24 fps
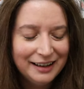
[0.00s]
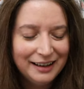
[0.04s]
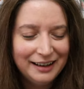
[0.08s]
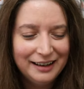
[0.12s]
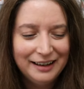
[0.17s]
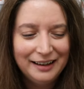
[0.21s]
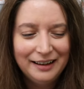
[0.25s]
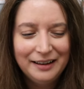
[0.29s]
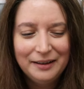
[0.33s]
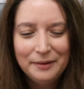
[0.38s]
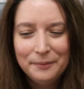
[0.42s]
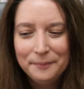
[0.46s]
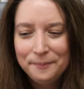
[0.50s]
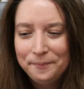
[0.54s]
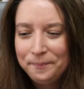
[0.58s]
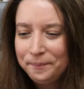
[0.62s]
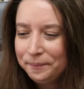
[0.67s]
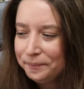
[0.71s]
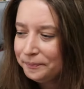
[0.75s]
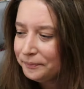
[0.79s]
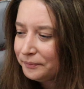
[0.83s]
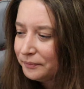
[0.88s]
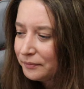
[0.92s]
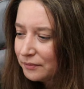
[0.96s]
Other
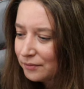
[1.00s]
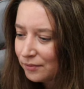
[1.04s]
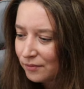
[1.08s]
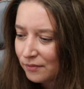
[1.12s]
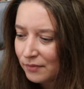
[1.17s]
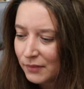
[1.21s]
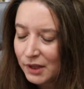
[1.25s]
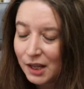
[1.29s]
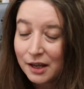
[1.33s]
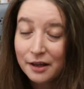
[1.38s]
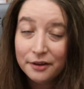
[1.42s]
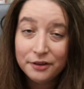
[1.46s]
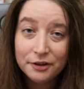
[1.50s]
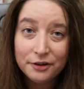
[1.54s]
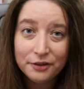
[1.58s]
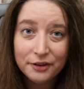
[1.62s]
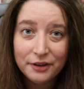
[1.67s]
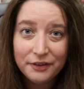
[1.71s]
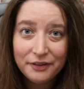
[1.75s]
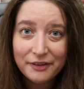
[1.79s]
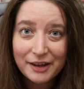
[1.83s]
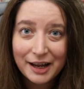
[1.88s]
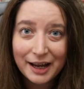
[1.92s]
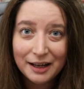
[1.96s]

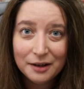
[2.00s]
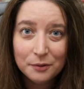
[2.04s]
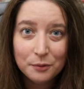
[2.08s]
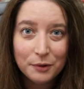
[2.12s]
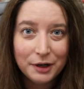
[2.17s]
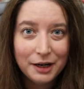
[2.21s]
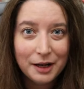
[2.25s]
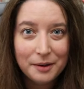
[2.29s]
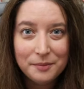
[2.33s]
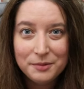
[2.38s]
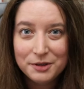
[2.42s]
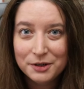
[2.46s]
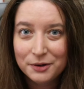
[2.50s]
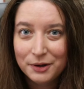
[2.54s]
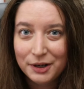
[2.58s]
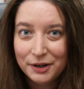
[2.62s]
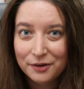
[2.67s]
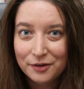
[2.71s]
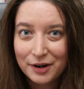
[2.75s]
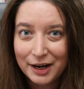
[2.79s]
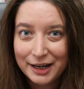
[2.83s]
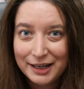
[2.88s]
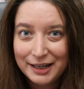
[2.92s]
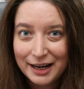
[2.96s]
than that, what I'm
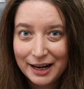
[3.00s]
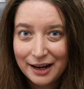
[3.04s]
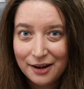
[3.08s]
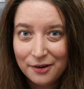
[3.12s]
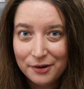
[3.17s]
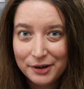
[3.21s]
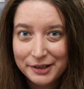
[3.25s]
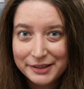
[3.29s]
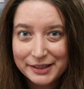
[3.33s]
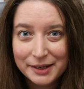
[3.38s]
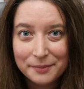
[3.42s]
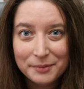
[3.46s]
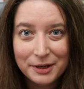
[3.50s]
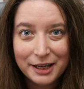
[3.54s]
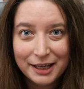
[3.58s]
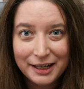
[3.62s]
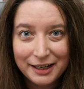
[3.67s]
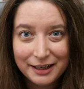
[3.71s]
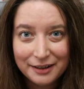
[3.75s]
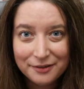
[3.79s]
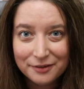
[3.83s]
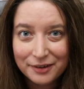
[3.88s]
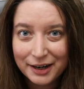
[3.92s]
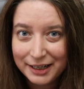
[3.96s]
doing right now is I'm
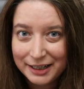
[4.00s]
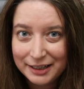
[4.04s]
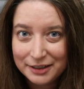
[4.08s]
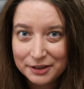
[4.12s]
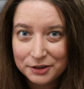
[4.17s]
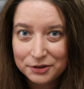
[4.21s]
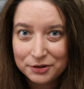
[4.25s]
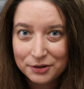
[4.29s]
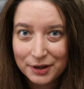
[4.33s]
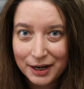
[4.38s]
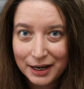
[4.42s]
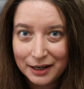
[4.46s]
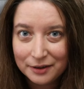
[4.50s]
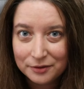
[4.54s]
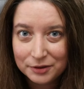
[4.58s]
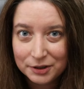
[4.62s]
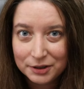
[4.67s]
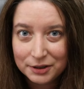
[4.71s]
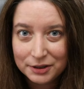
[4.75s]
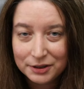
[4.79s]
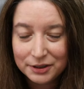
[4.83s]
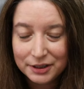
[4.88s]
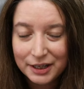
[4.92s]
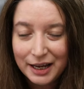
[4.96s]
getting ready to
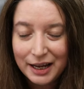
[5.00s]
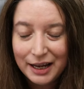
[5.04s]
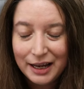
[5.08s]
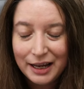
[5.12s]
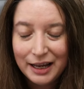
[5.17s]
travel,